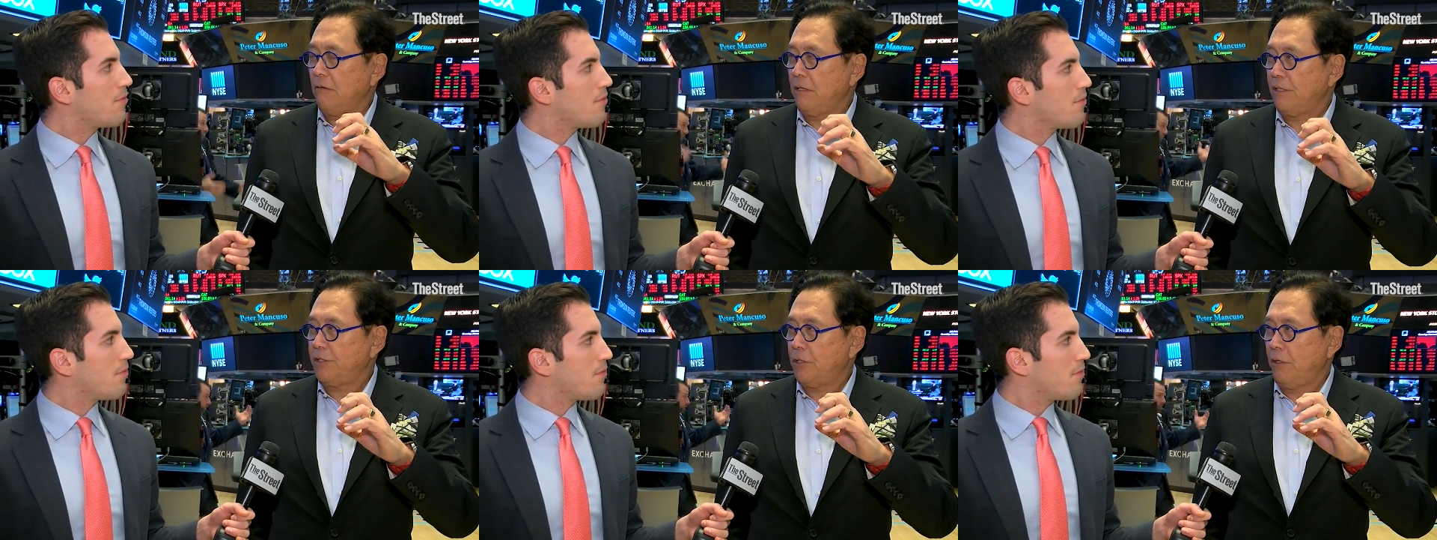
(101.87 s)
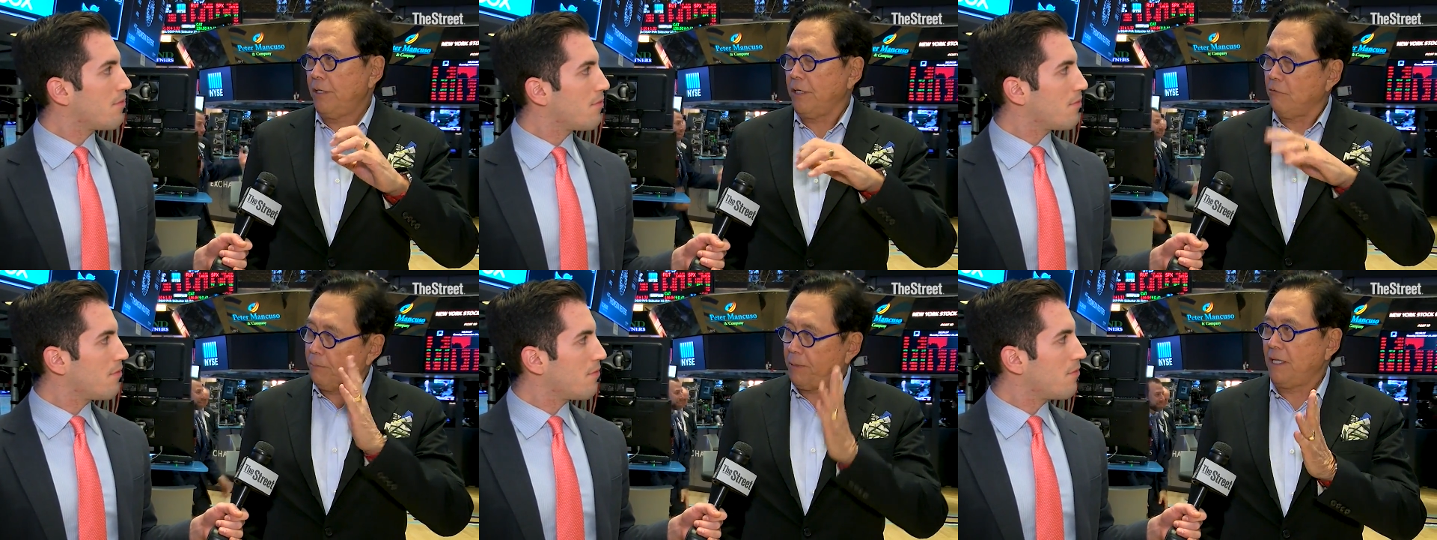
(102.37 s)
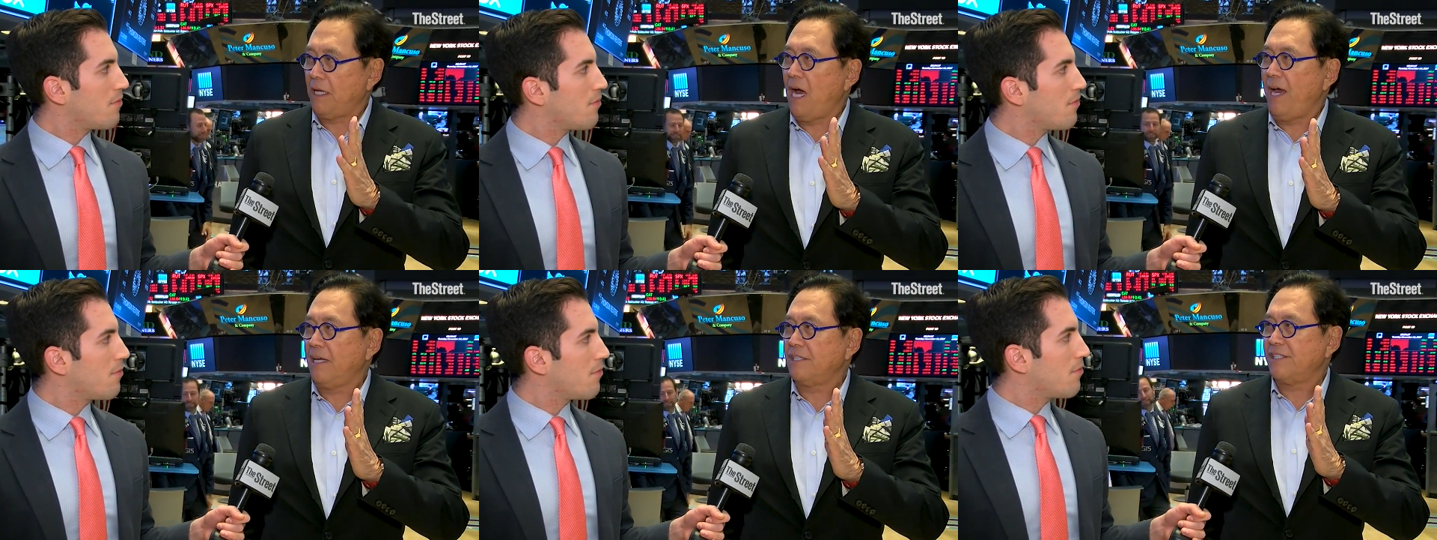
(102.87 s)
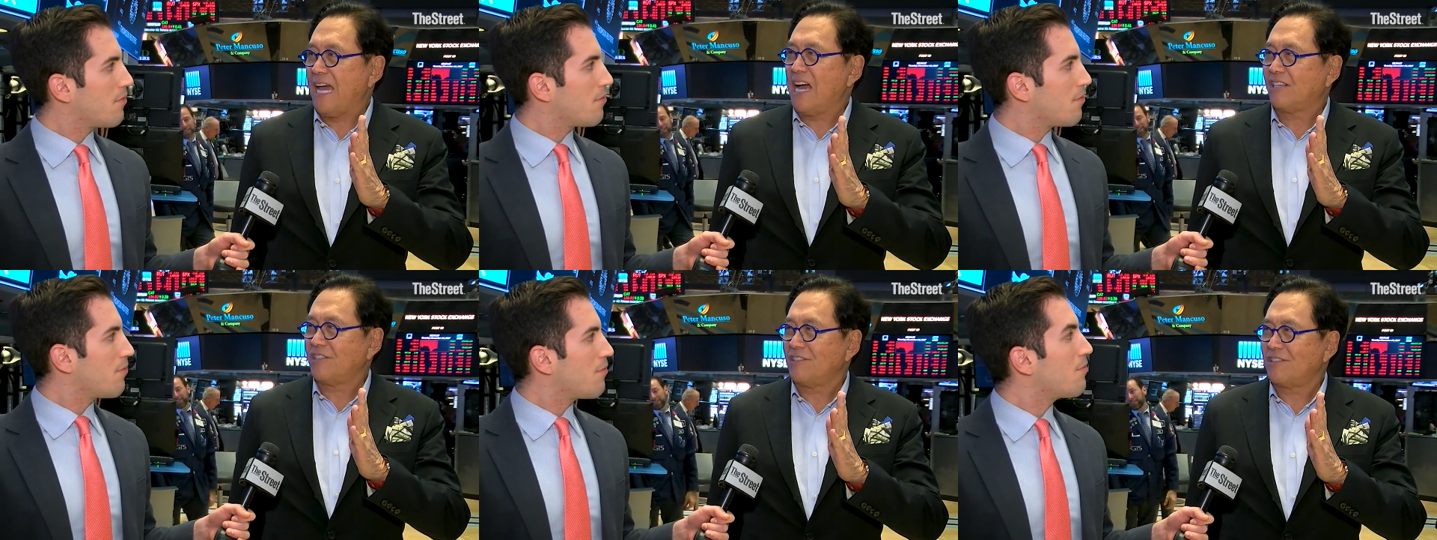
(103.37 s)
Speaker 1: or an attorney, you will pay the highest
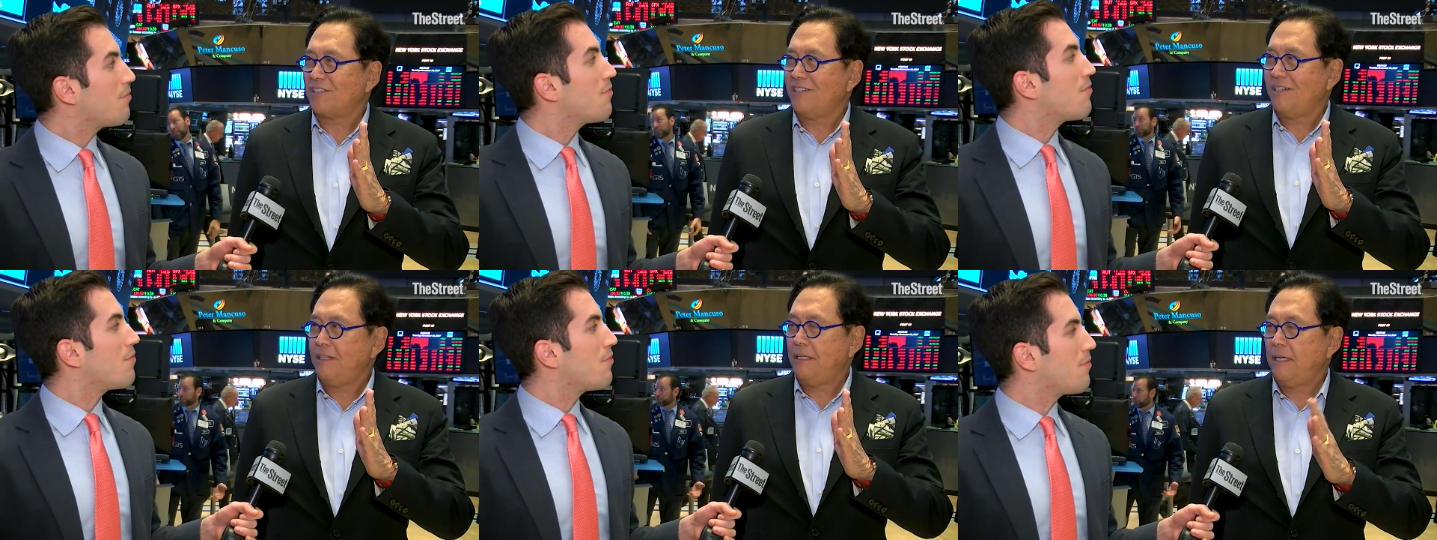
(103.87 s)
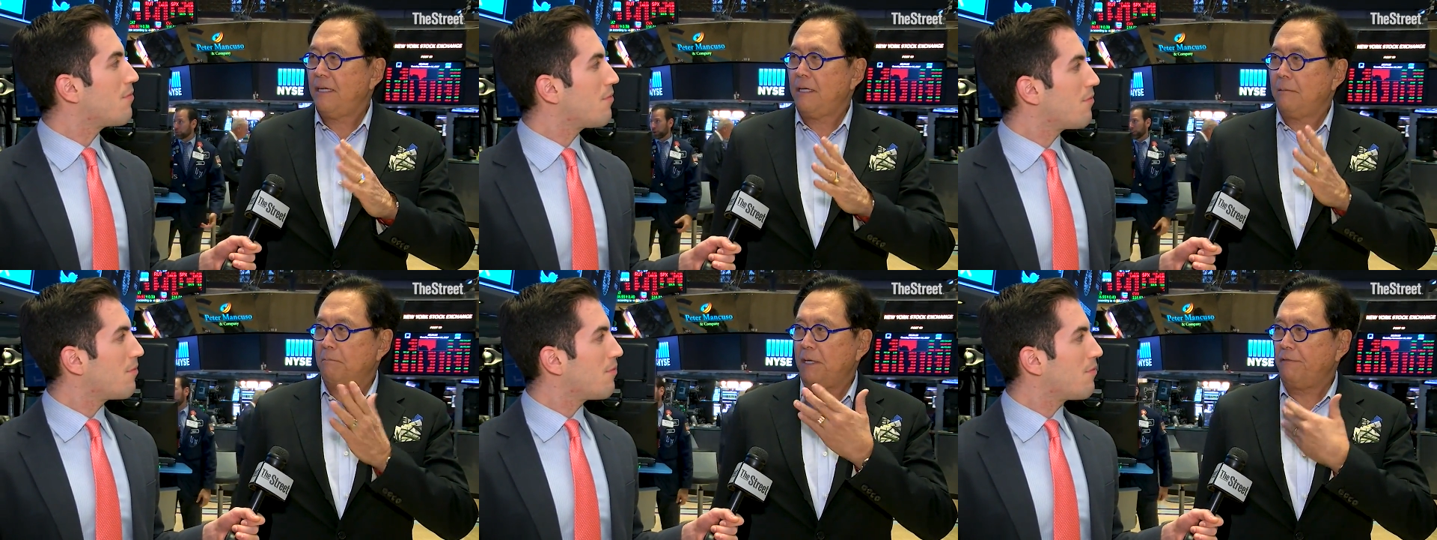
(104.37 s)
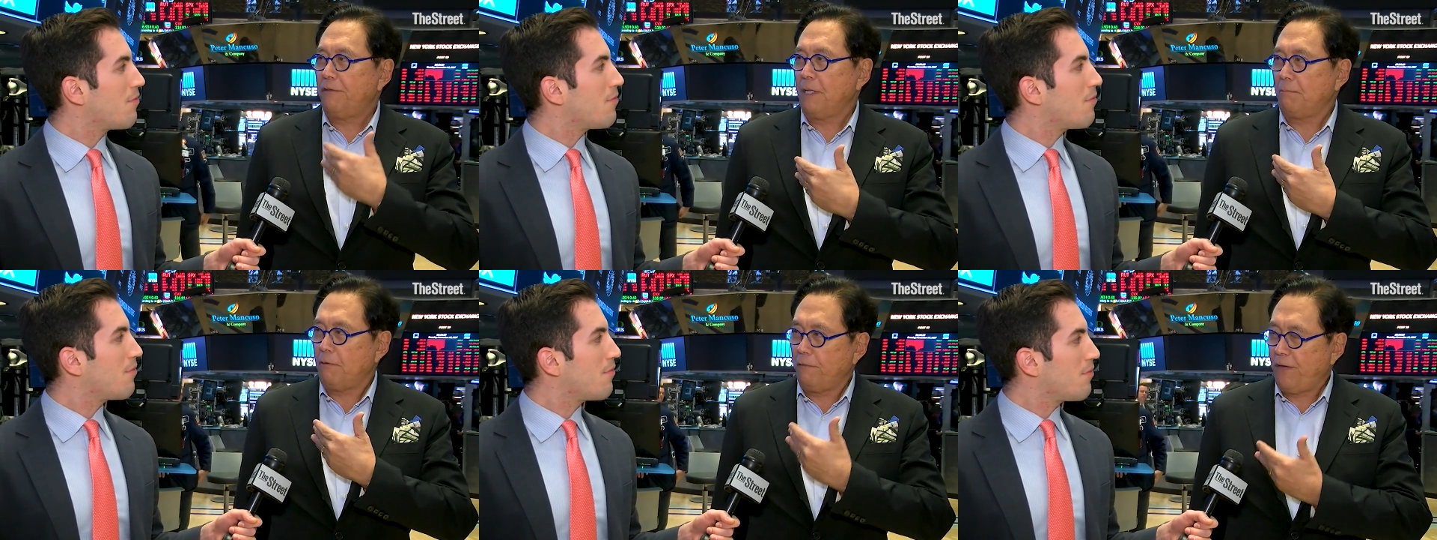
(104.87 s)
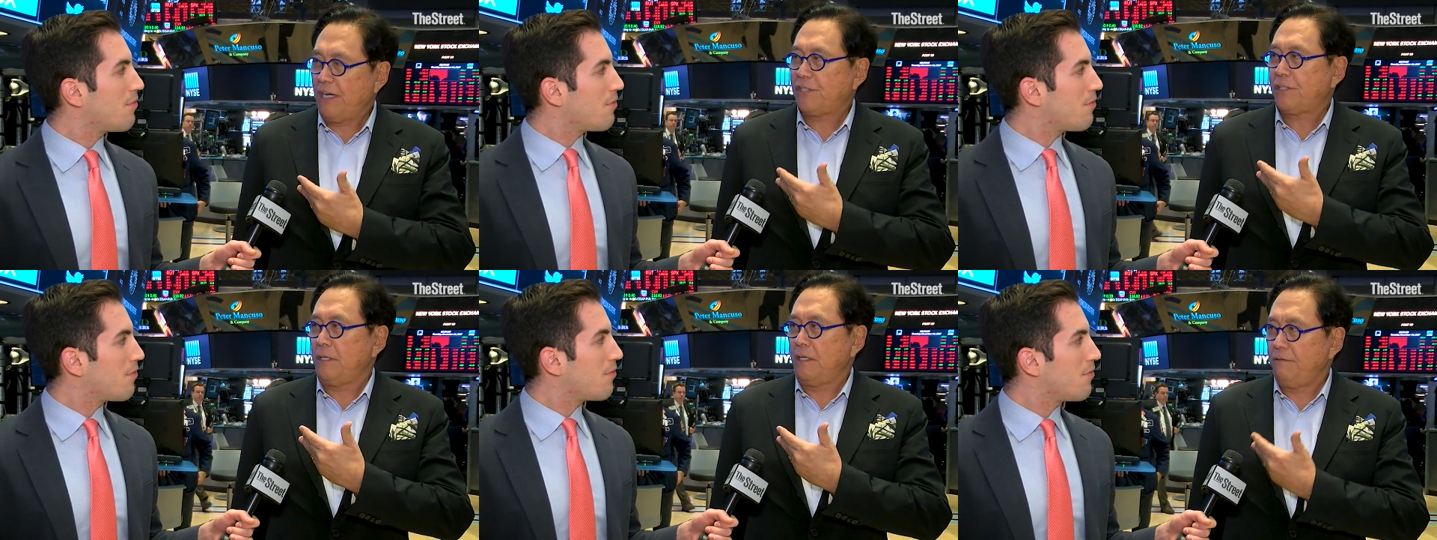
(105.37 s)
taxes. Hmm. But for the
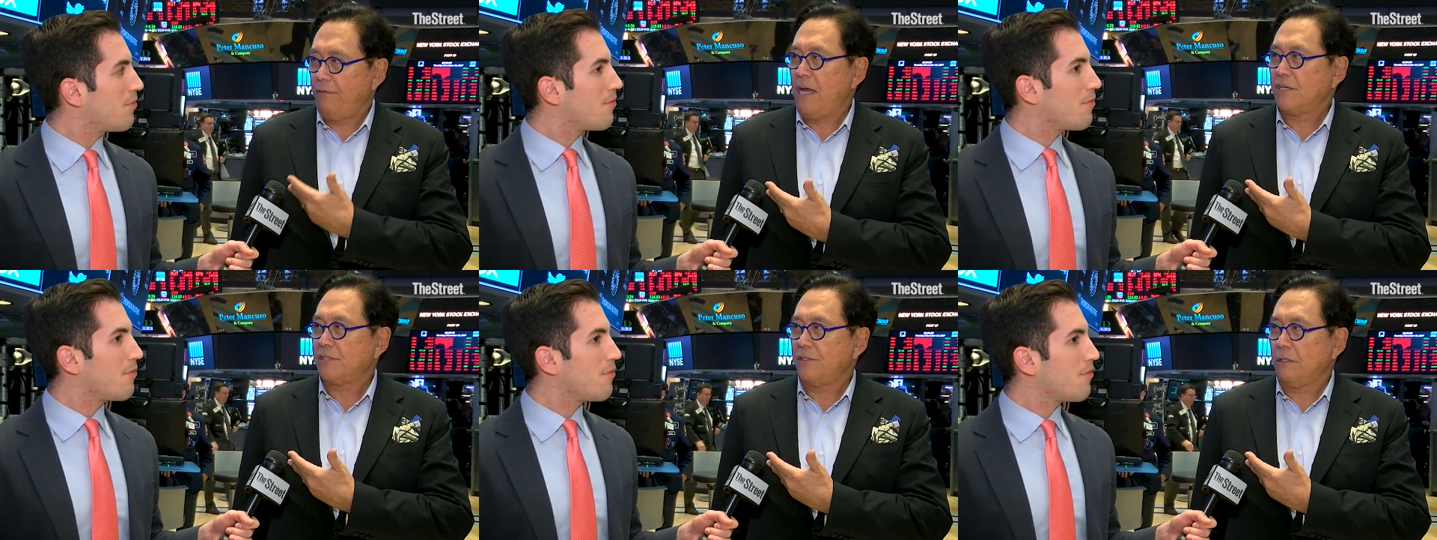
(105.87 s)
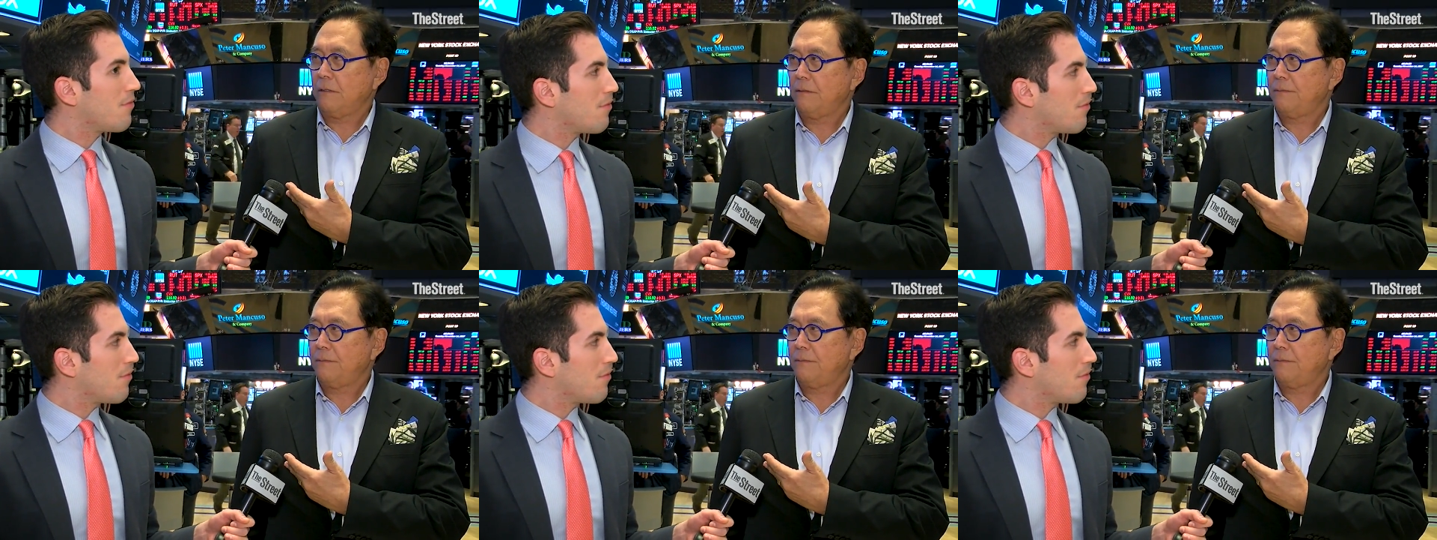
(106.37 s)
professional investor,